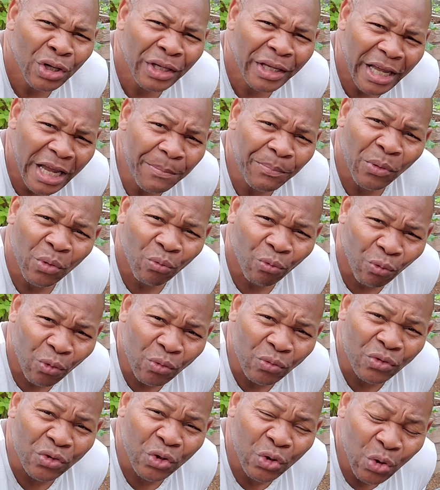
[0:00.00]
keep the
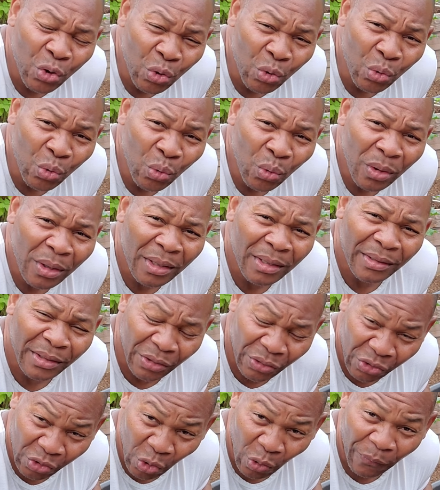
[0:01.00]
roots cool,
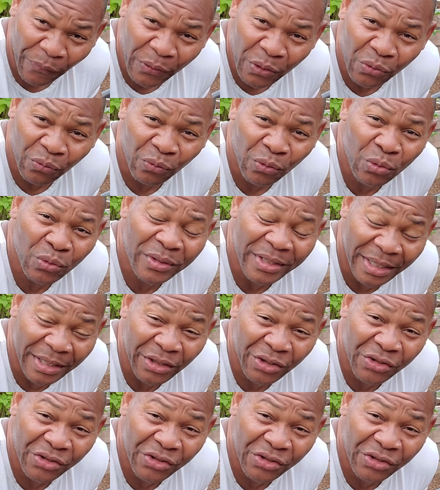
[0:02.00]
the surface roots in the